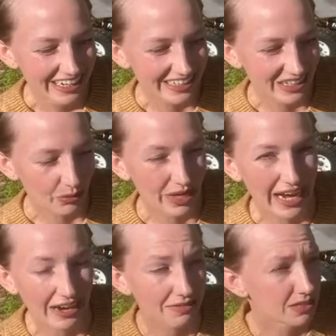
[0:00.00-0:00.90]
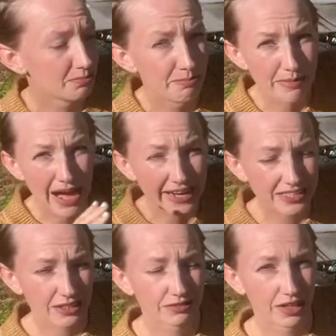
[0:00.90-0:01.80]
you know, we have this
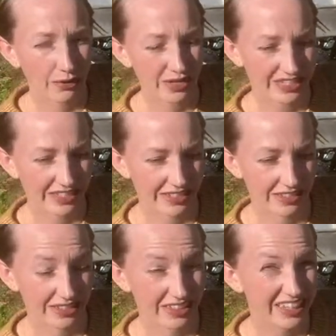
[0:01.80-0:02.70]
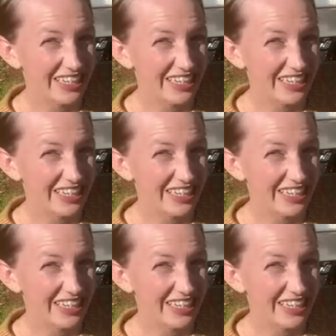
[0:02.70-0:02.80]
massive growing season